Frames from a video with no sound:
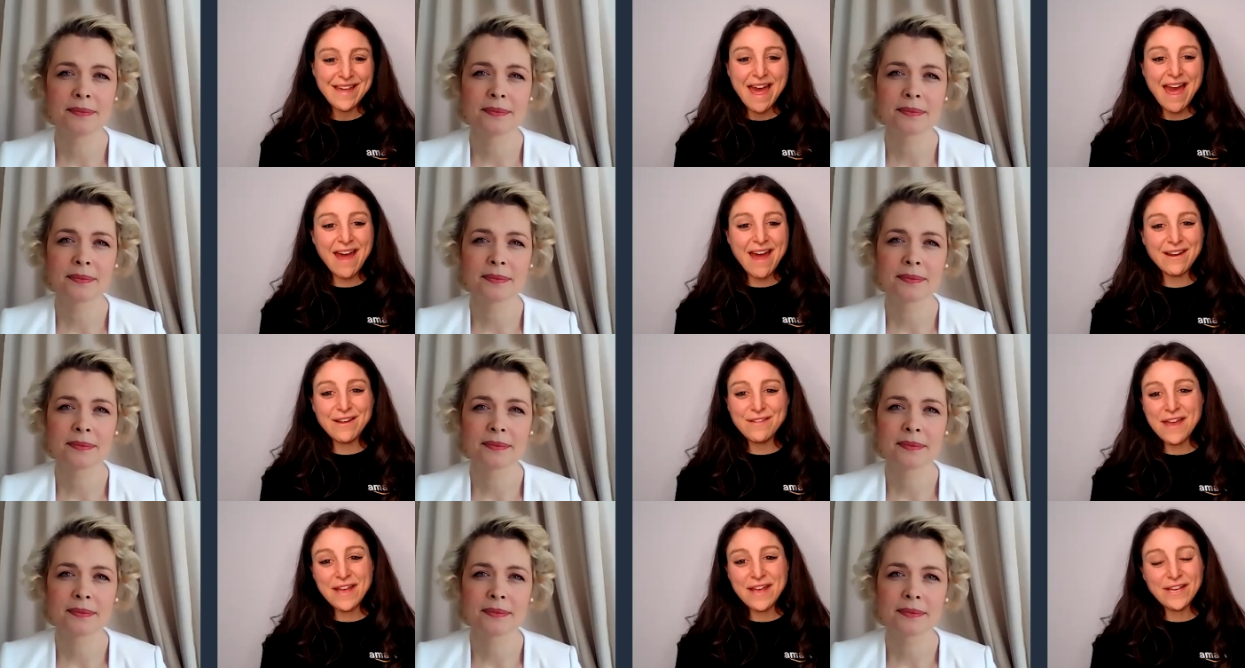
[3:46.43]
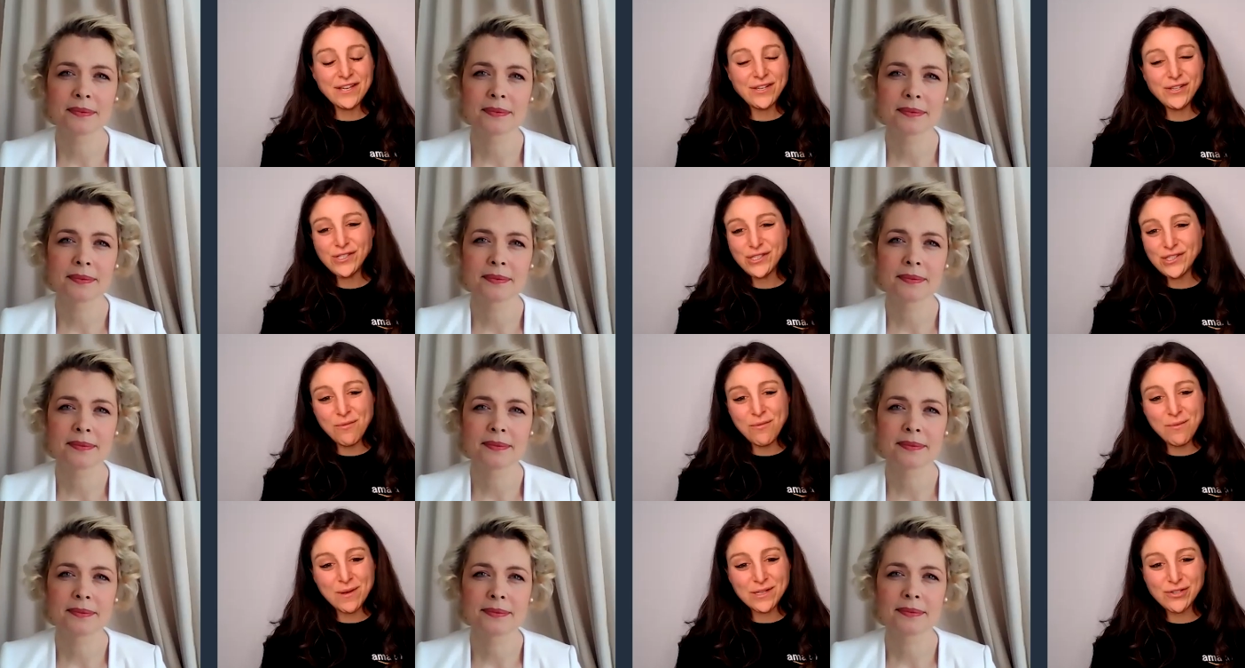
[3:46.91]
Speaker 1: Anna, thank you
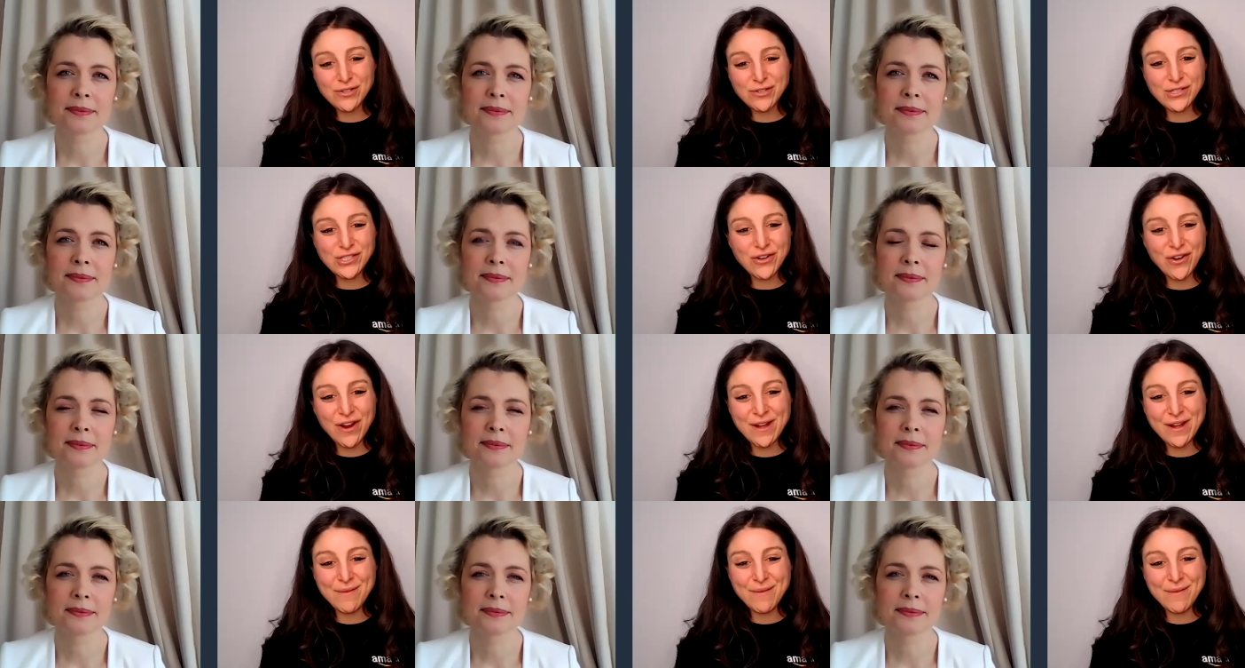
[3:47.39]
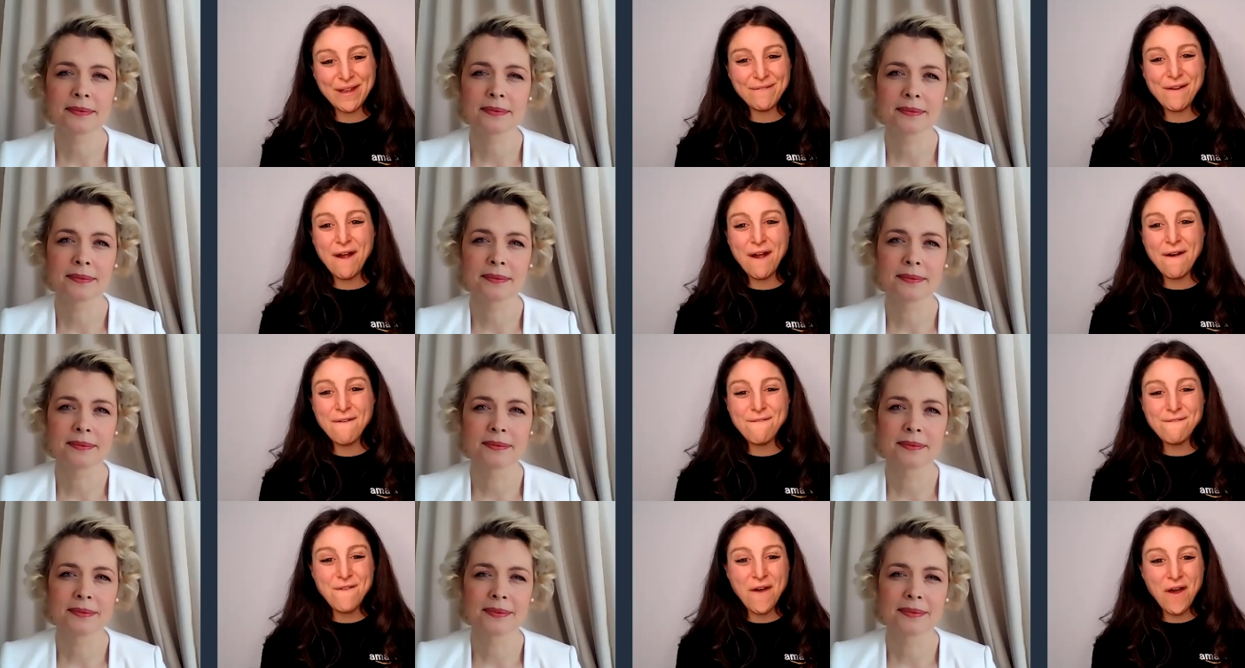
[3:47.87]
so much for joining me for
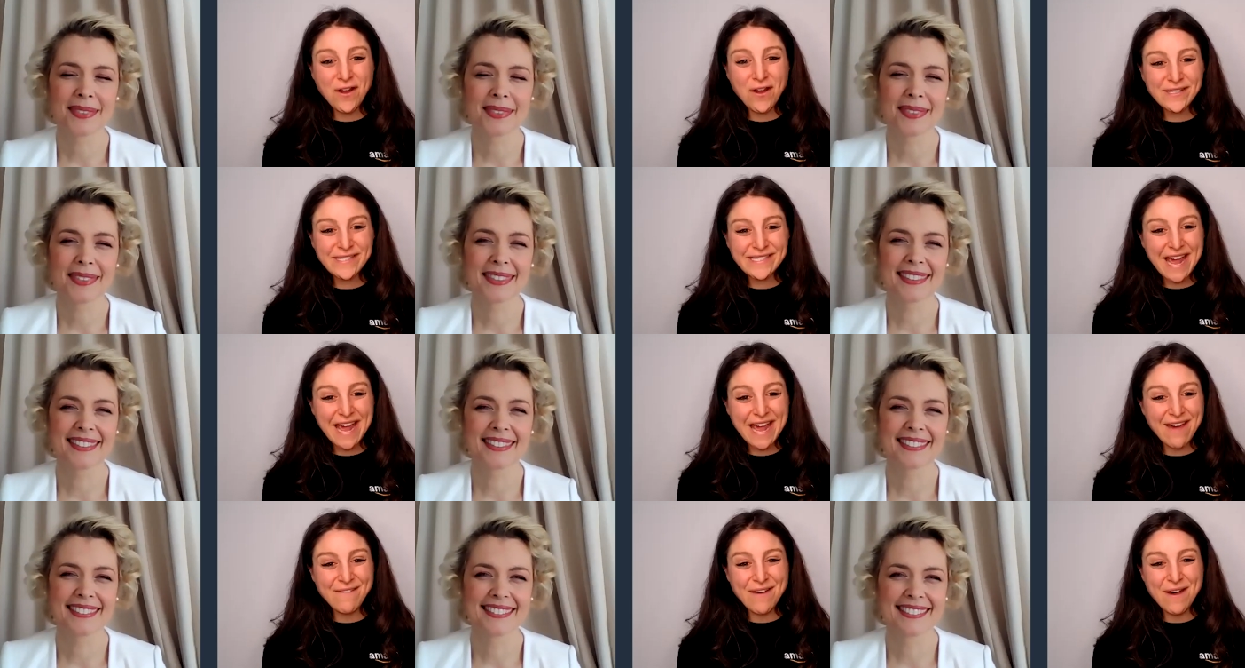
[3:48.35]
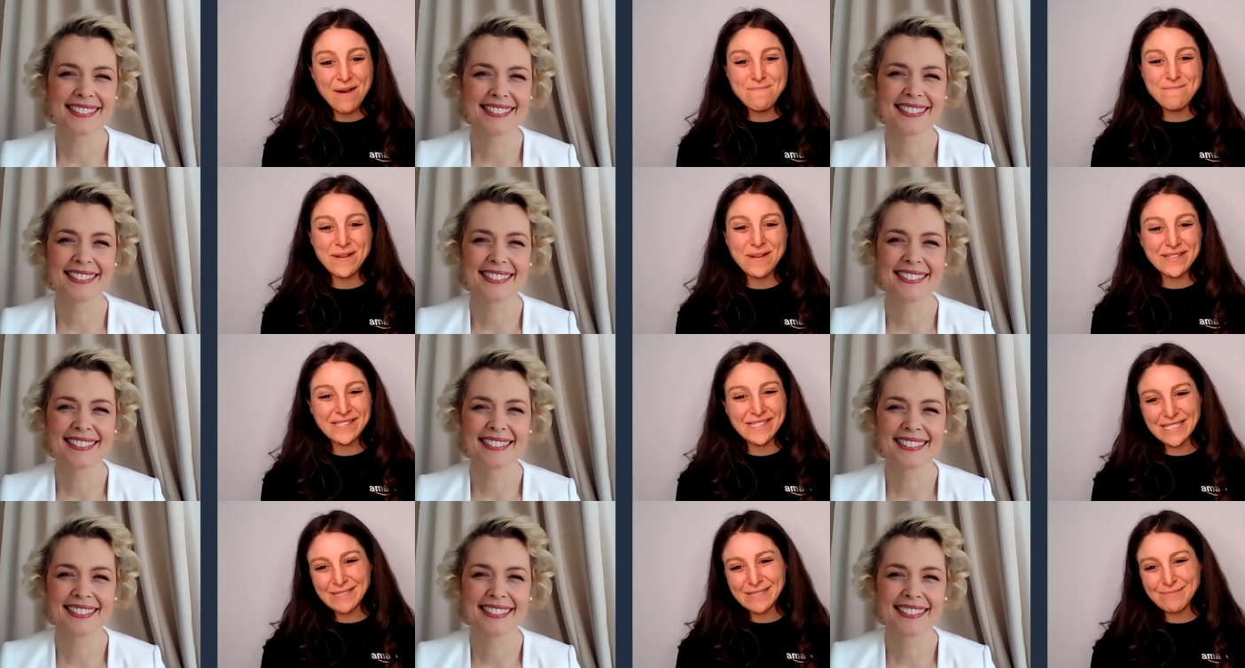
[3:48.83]
our first ever
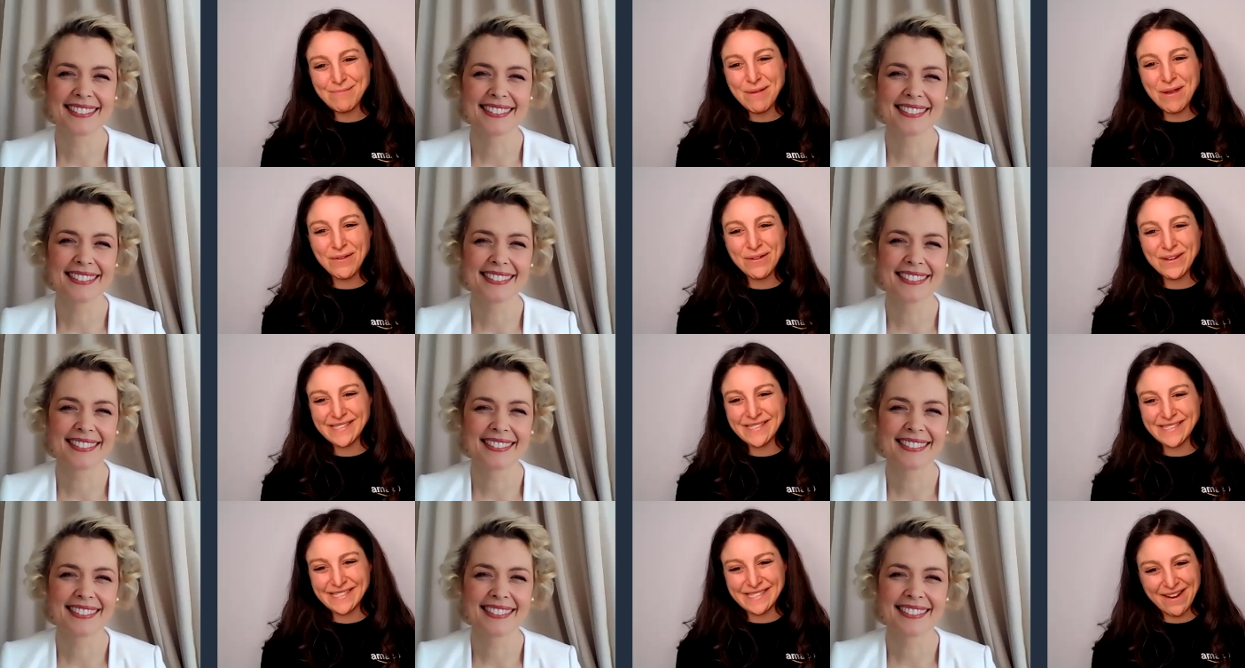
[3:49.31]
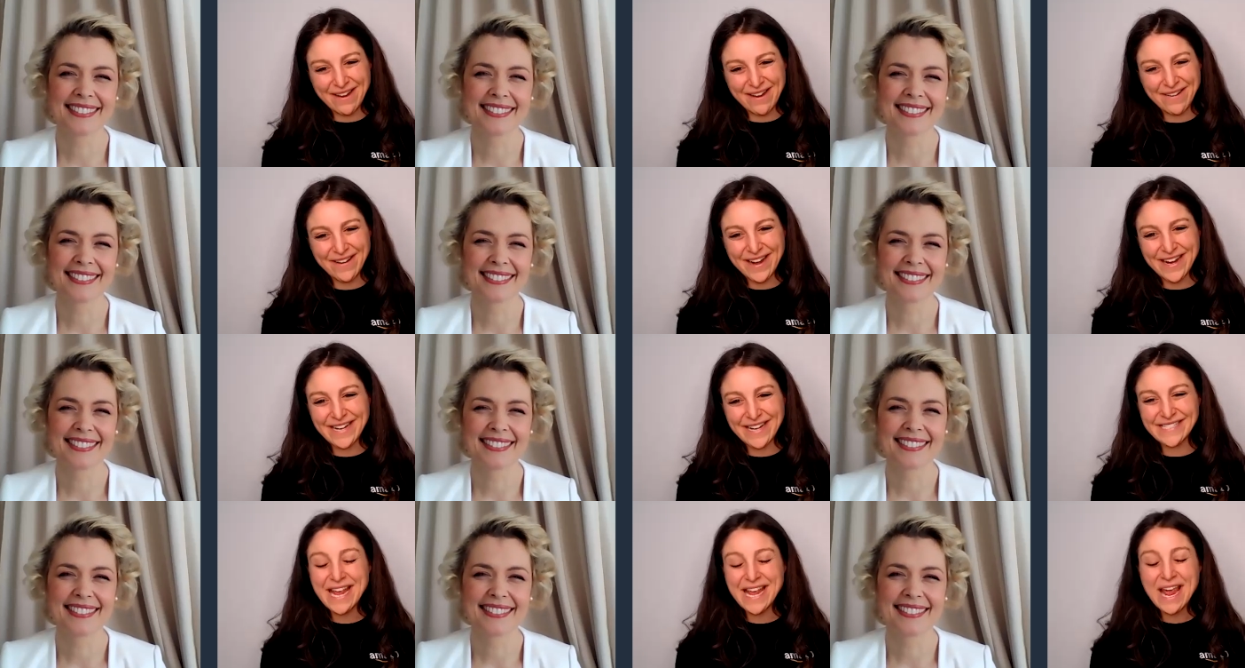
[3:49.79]
Business Builders
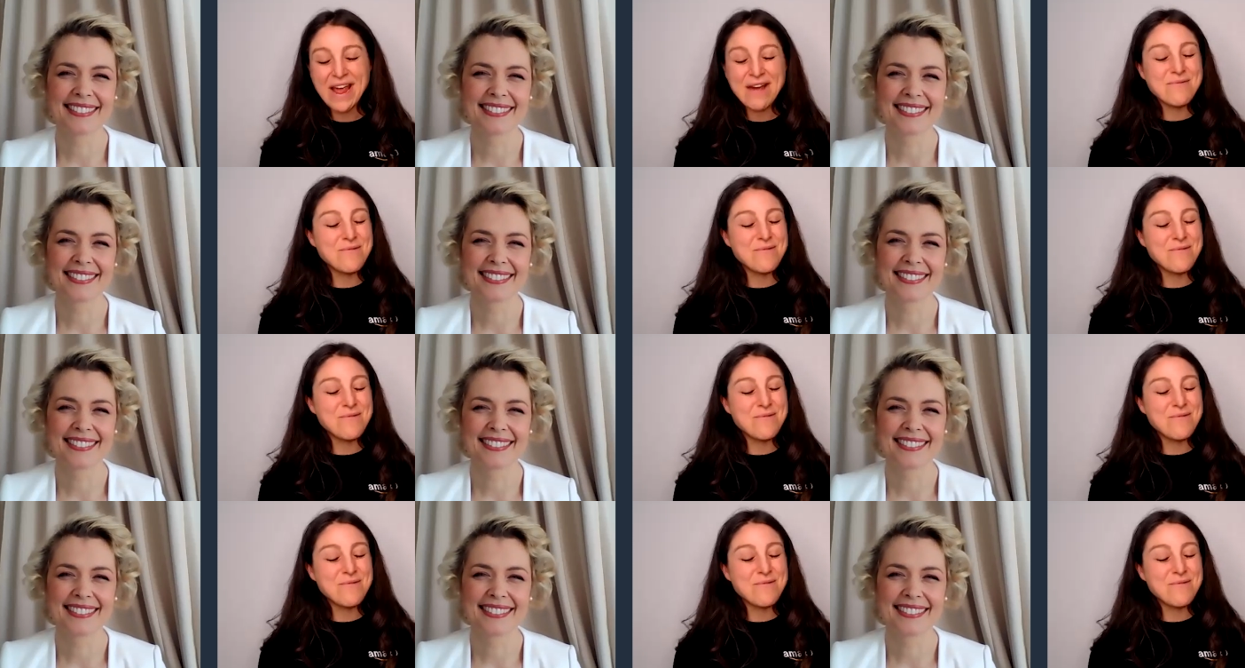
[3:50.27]
series.